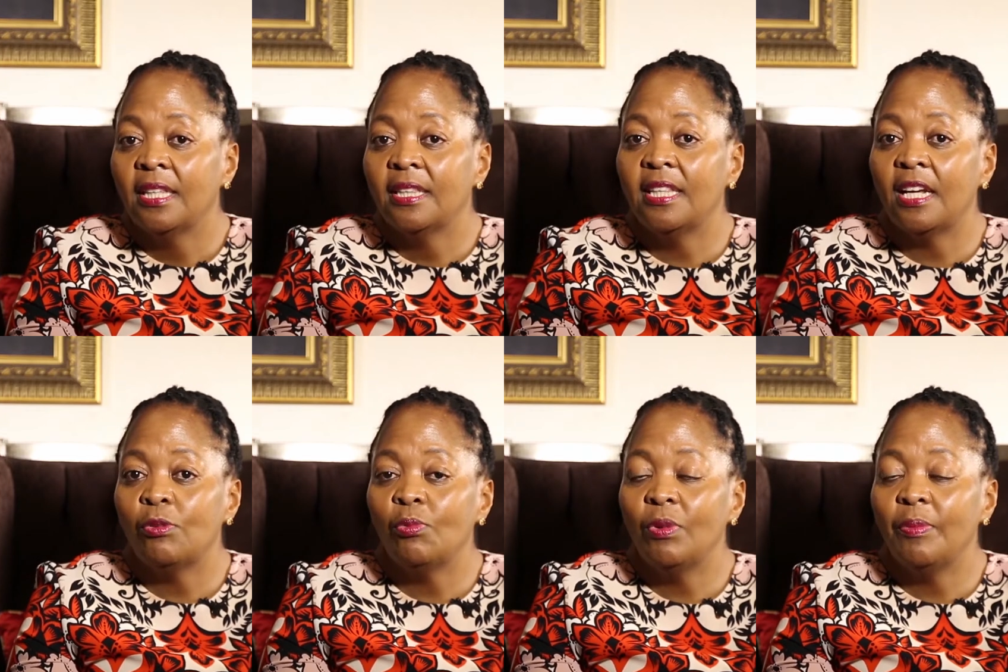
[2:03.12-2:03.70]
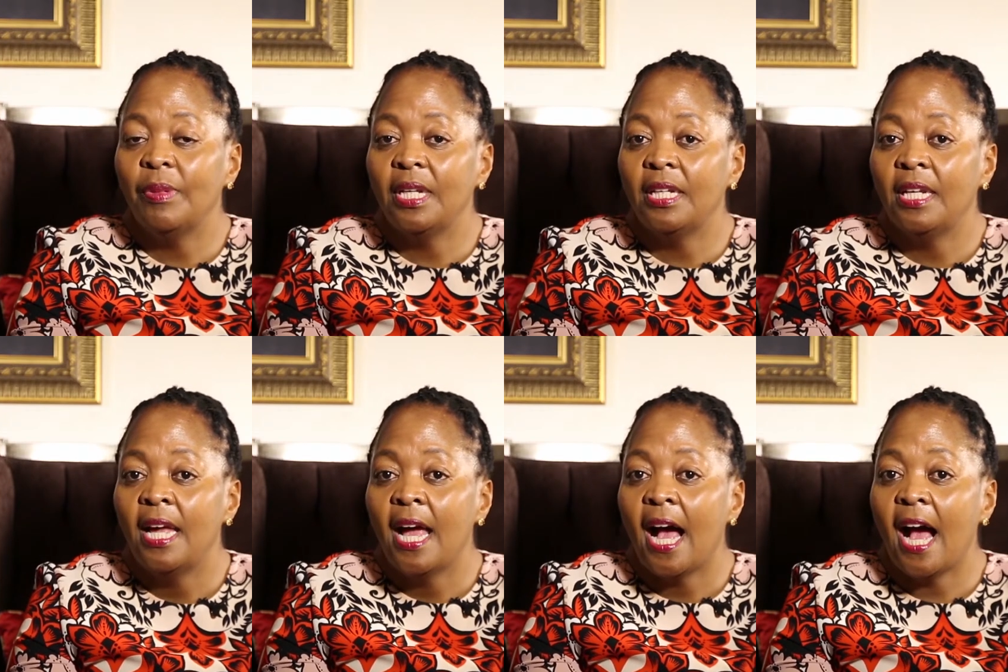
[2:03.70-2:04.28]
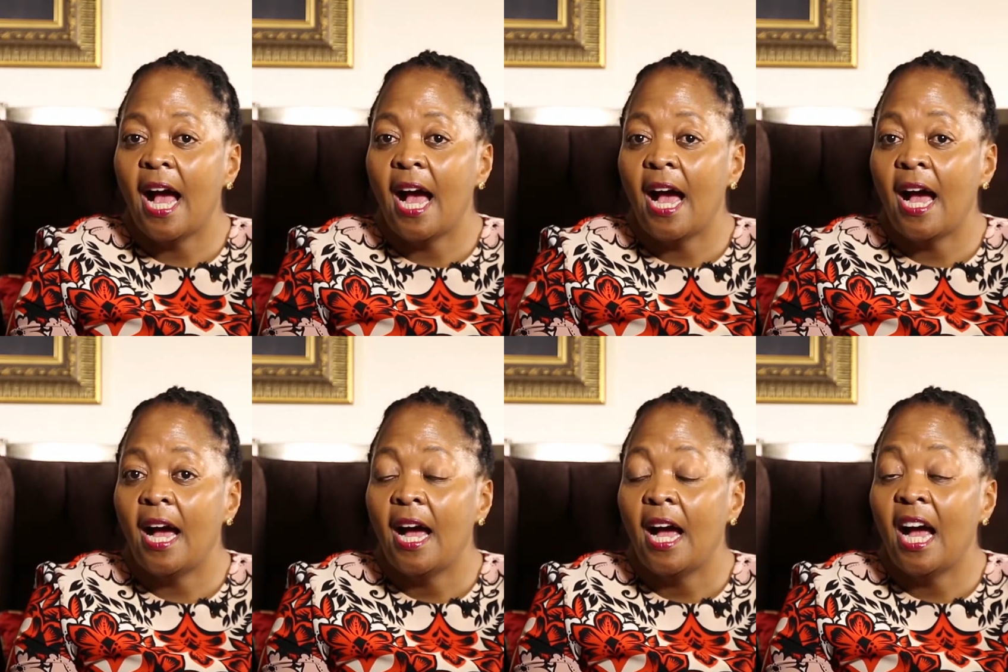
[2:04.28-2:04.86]
that women
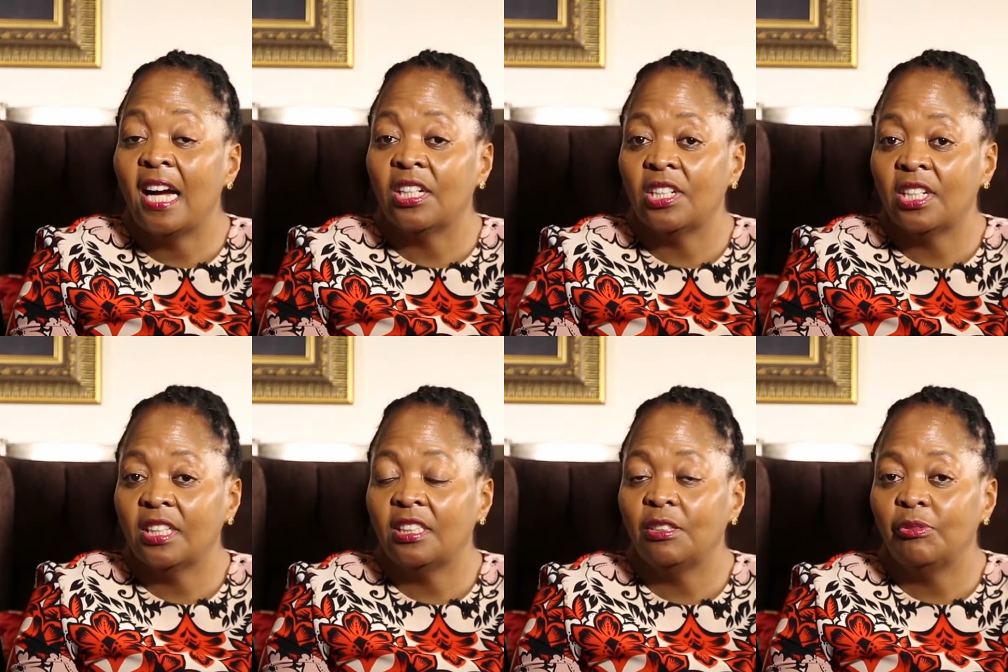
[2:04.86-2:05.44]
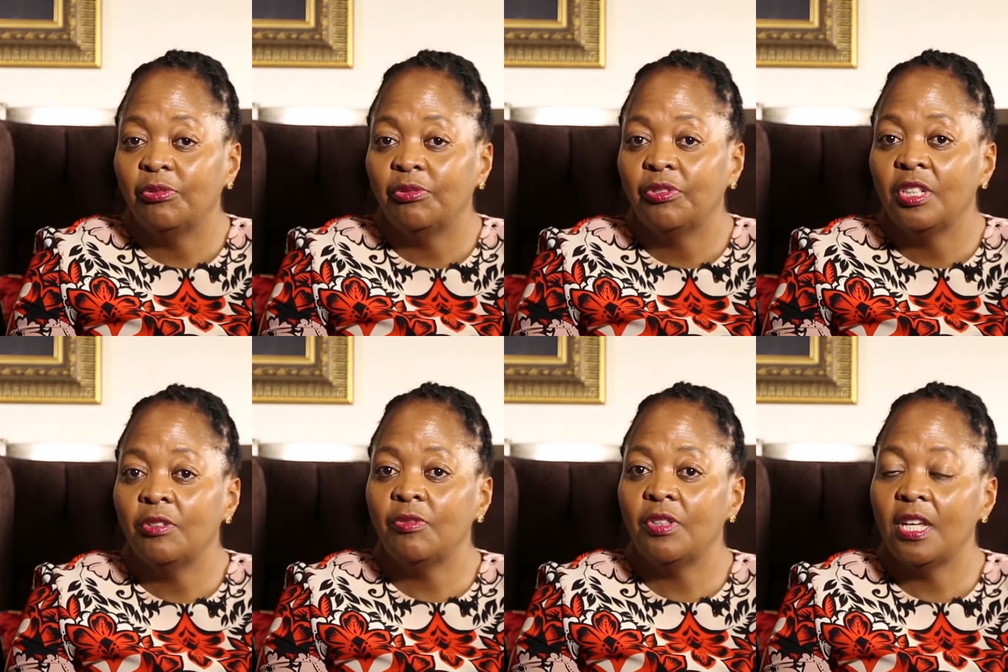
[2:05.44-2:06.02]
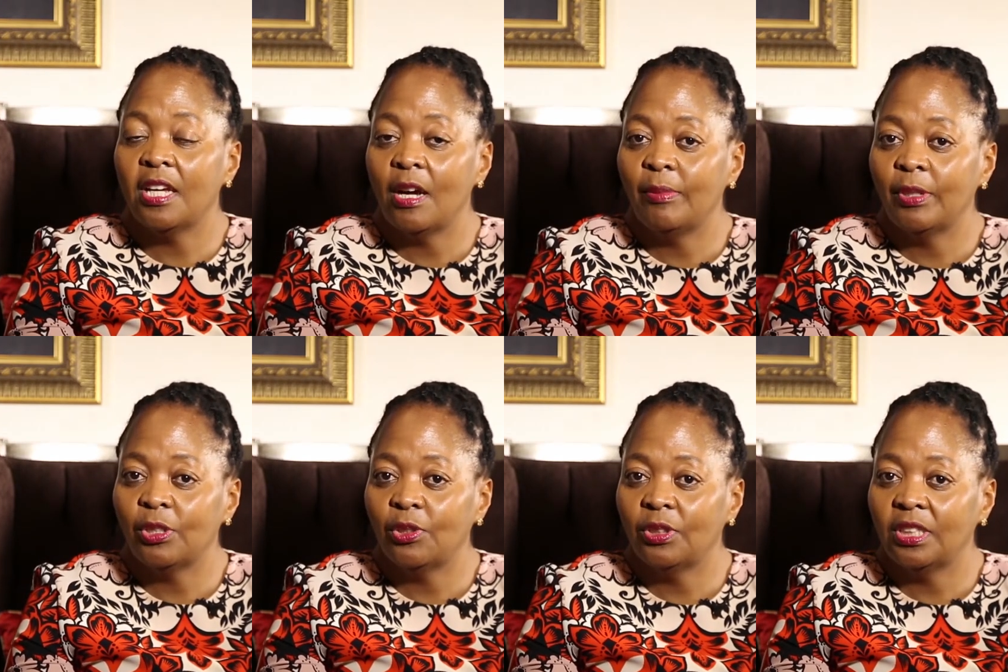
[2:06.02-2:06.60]
are aggressive if they come
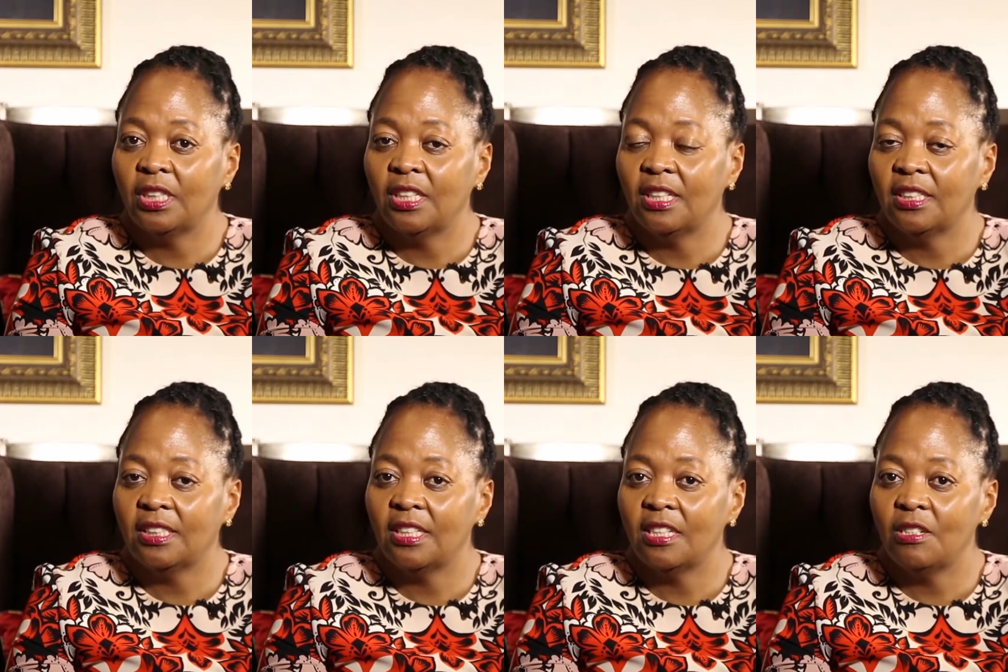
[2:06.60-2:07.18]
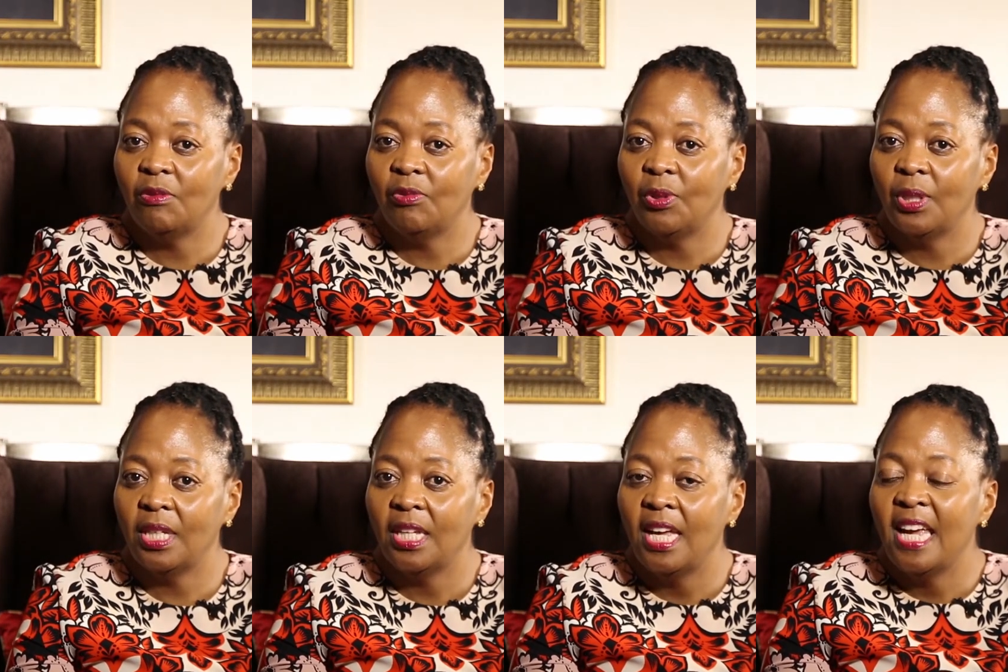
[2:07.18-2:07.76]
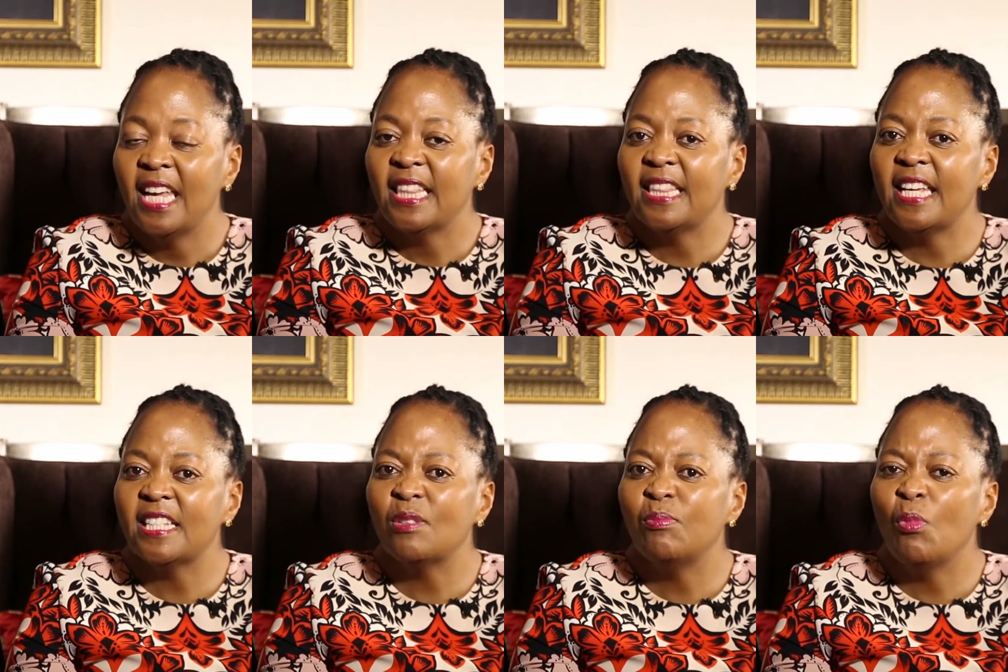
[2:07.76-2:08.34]
across in an assertive way.
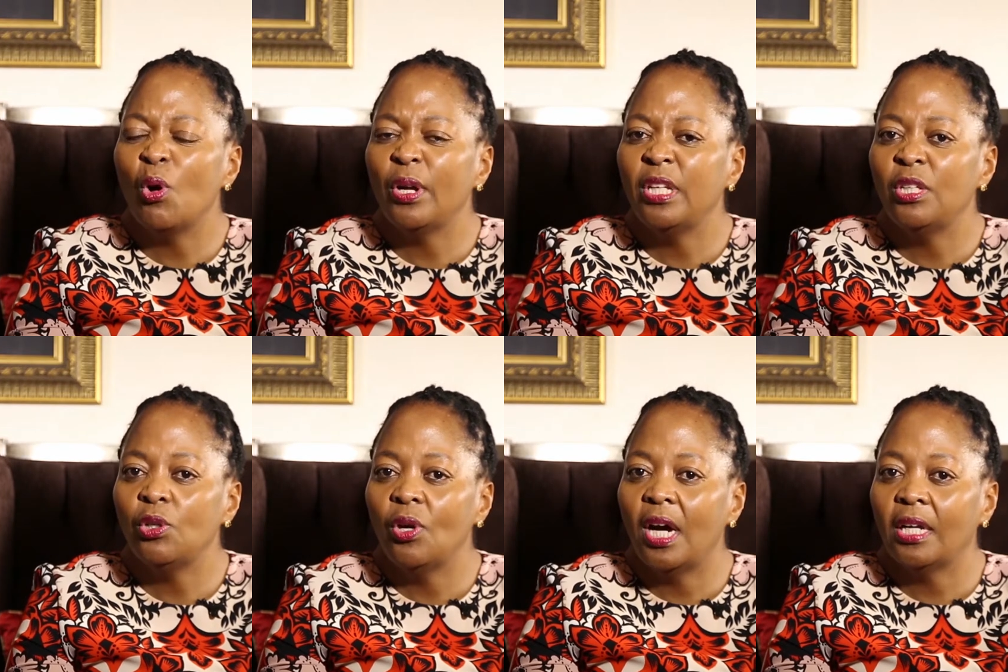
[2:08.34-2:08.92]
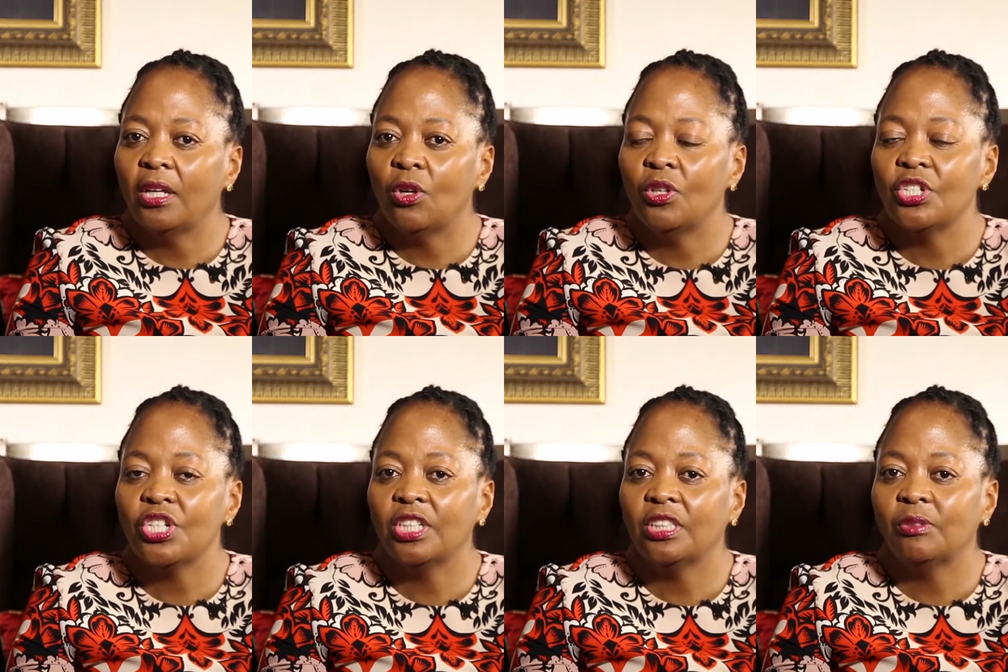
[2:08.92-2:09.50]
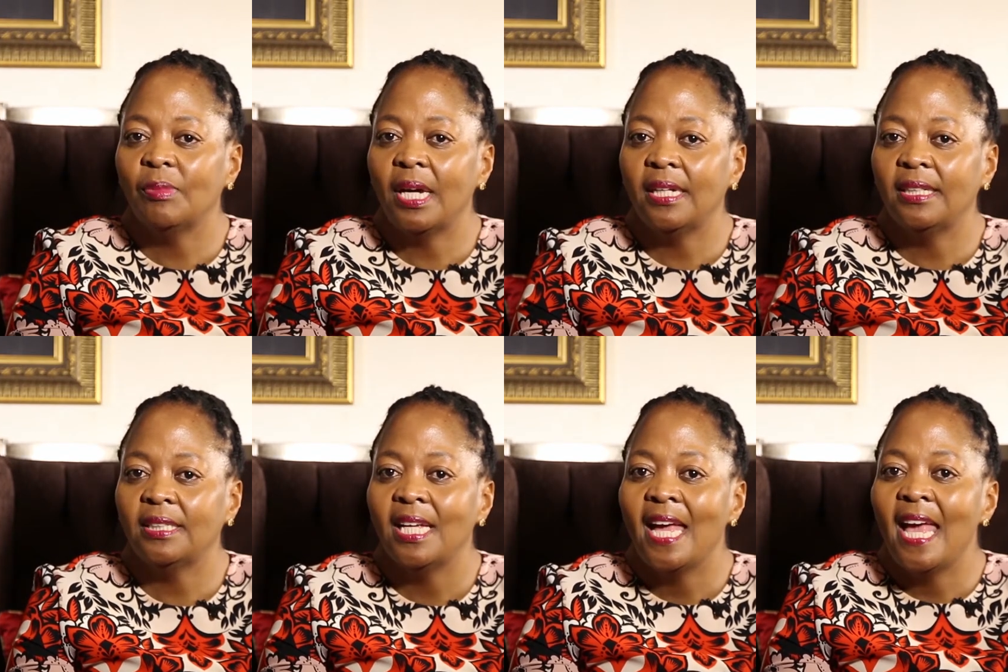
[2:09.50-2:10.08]
That's more in your unconscious
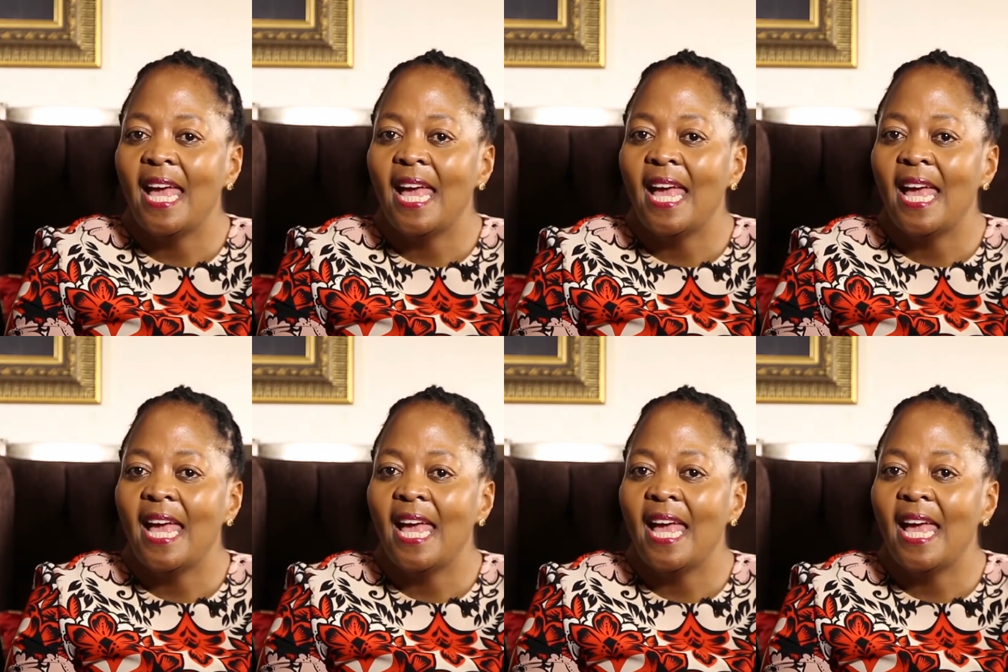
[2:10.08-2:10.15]
mind.